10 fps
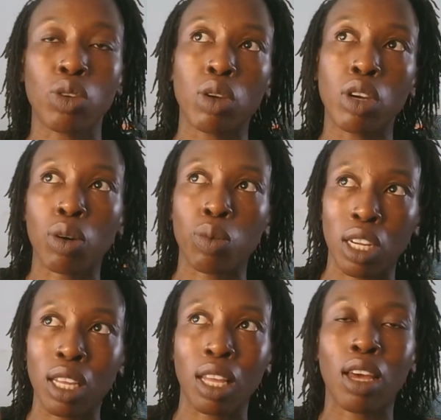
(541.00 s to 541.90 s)
to it not
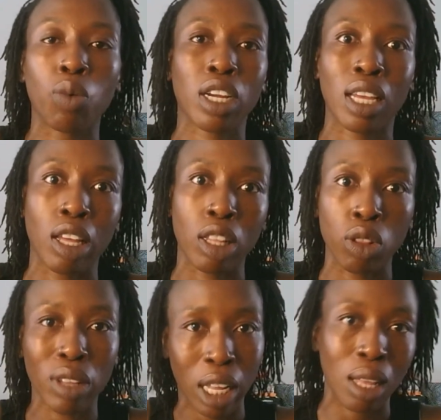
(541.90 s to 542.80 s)
working and working
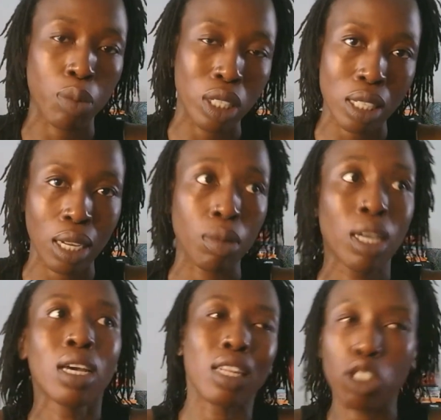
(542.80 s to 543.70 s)
at that point in time.
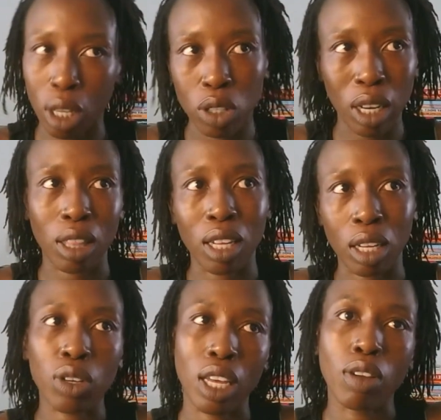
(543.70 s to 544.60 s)
And then you start to now
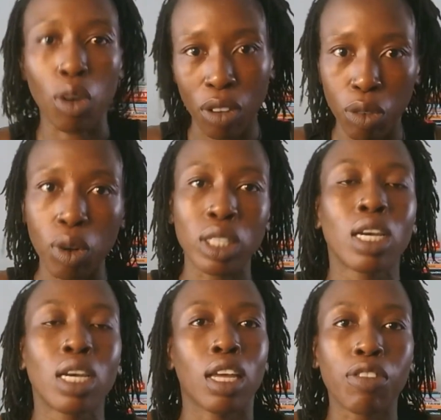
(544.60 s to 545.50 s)
think, okay, going
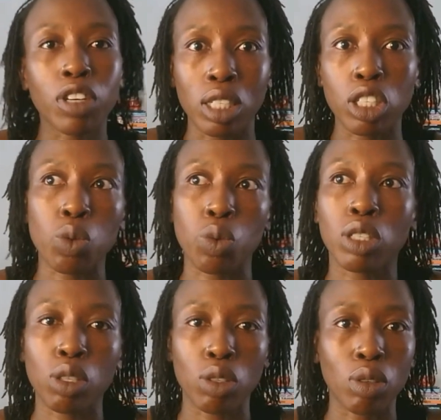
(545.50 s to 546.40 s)
forward, if conditions were
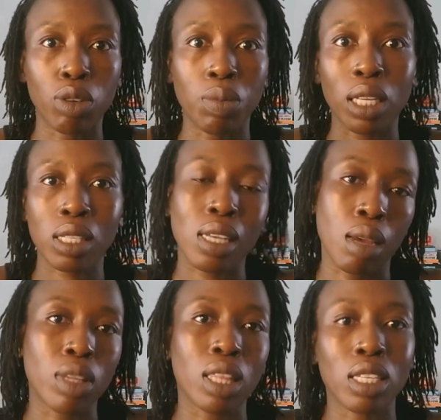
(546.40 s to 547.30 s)
to remain the
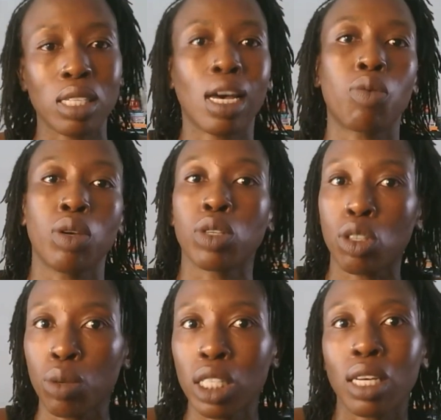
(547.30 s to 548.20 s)
same, this is how we would
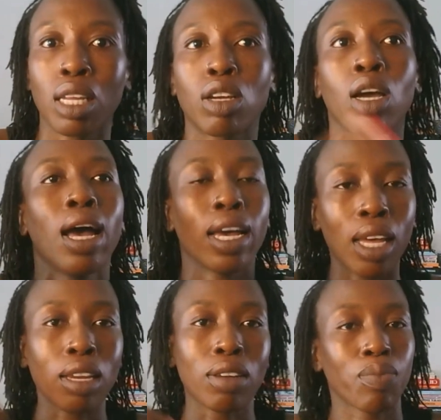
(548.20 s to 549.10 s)
do it. And then
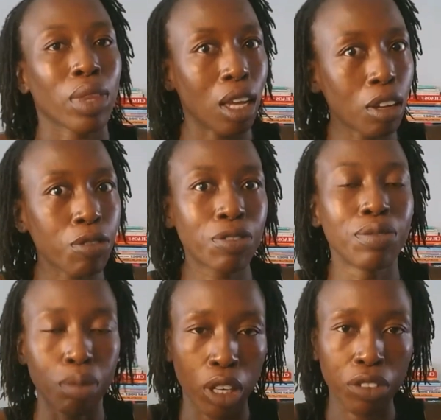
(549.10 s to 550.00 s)
again,
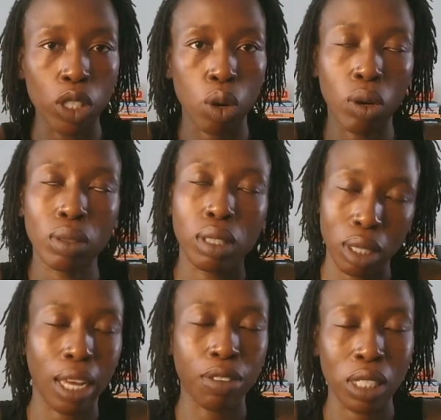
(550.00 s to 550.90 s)
if Murphy's Law,
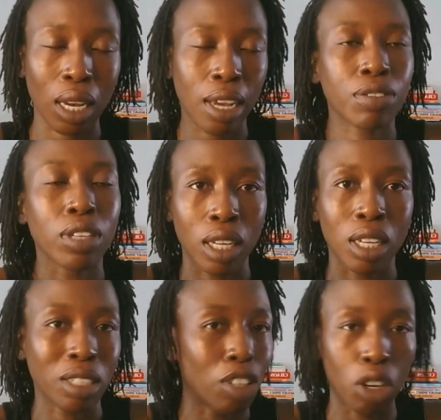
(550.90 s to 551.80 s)
life is life,
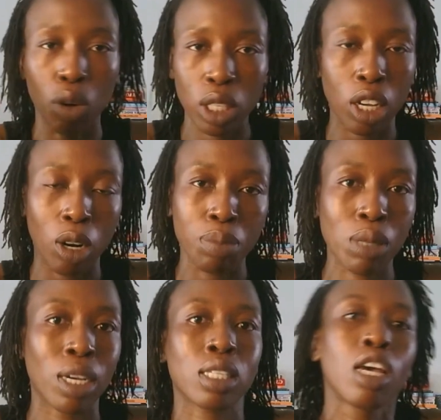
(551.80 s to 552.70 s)
again, you always got to
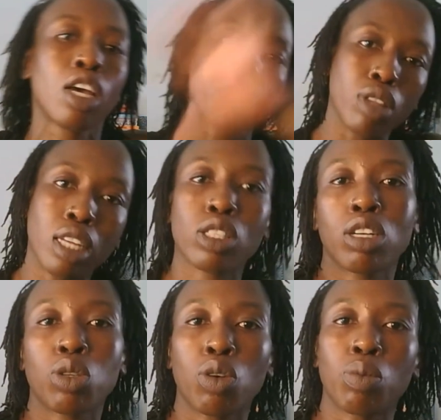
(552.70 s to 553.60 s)
optimize. You then
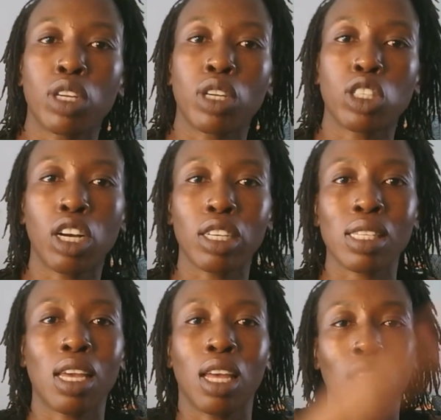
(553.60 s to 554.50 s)
start to incorporate your
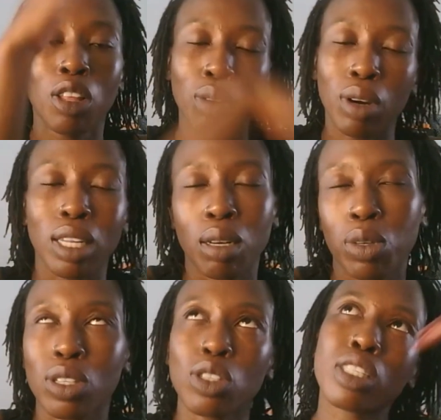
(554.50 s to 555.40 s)
RCA throughout that
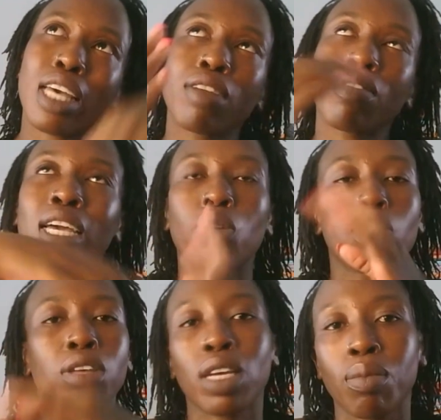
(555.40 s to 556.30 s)
process. So it's kind of like a
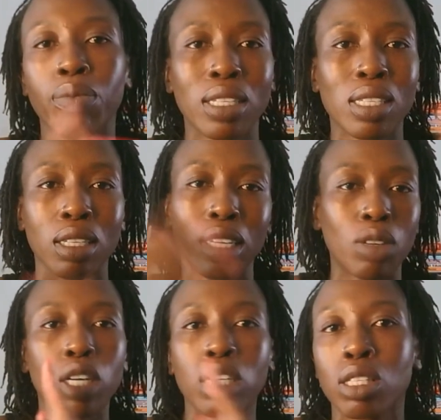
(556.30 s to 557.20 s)
weaving pattern. It
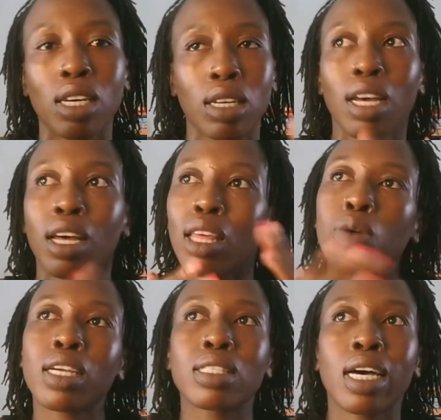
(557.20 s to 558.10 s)
works, they work
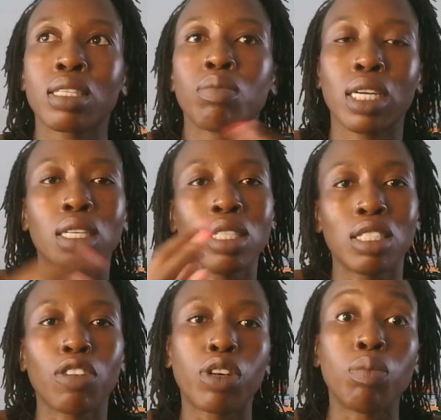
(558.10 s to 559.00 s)
in tandem, but in
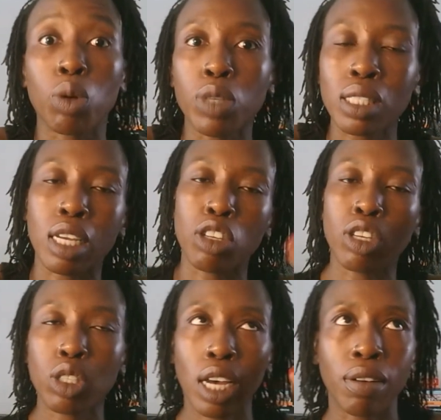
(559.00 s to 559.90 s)
different moments. And you need
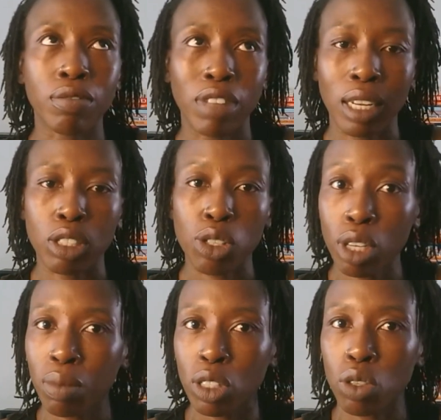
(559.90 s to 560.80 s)
to have that
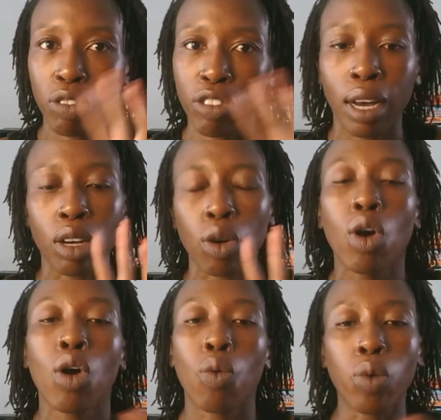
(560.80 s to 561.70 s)
discernment to figure out
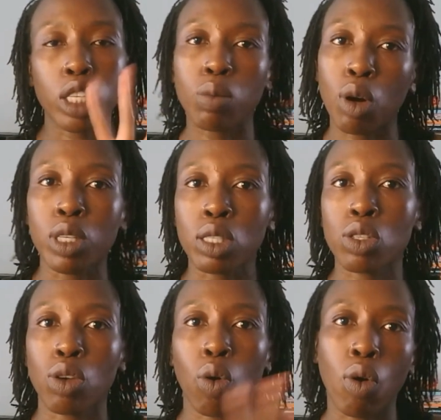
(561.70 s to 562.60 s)
which moments
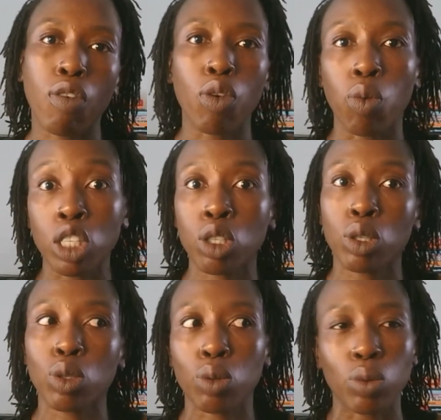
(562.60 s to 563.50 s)
call for which
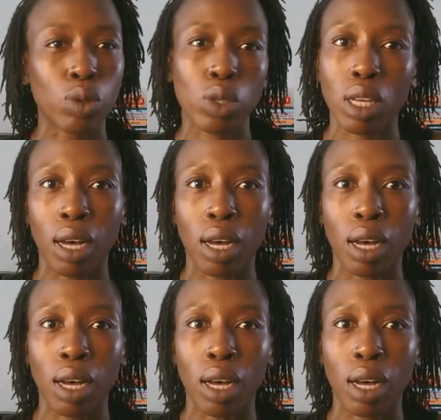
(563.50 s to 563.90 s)
tools